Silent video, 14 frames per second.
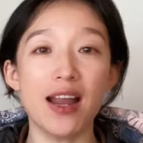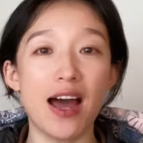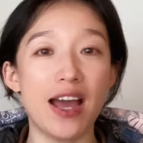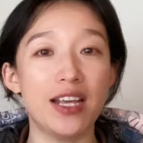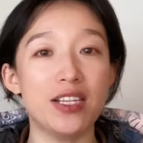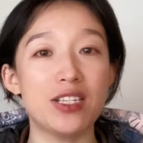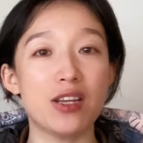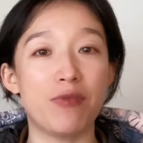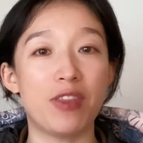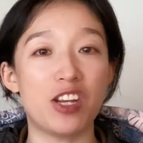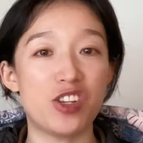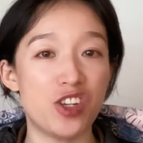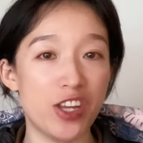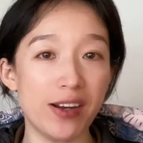lines of
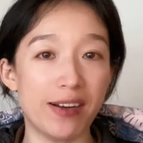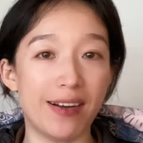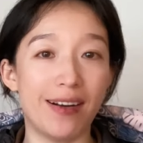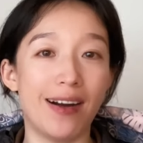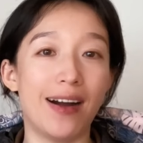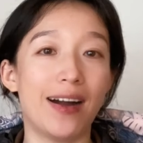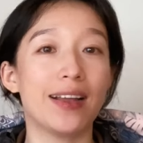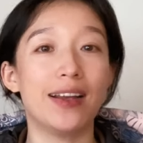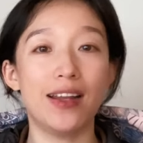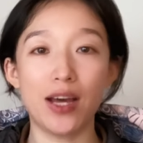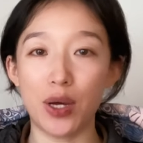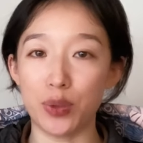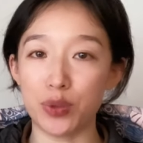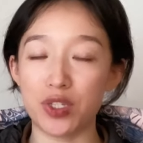the chiller are
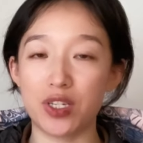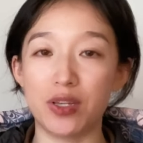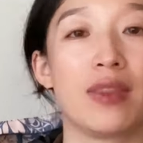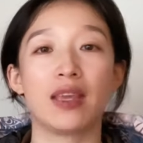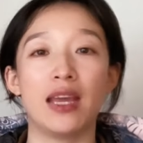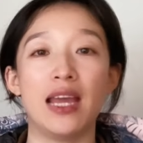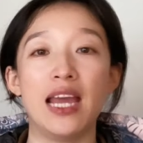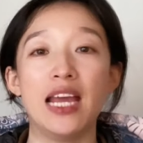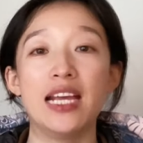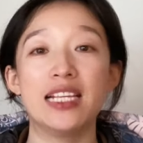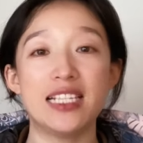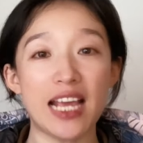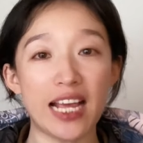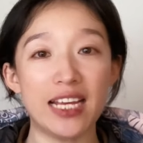closed.
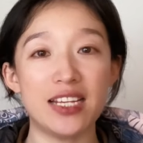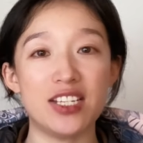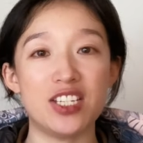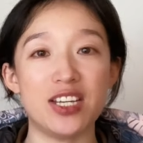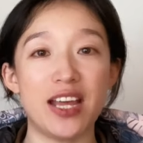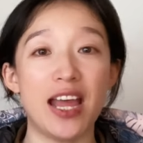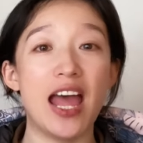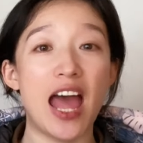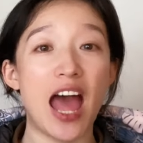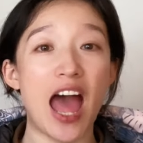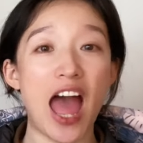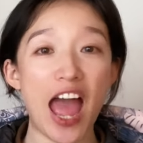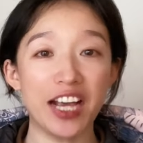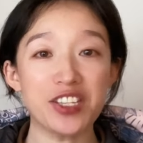Second,
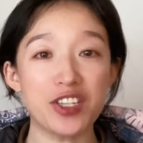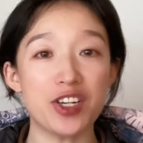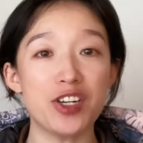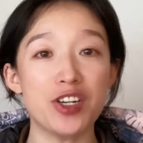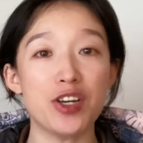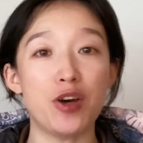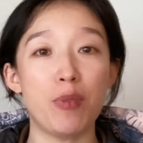external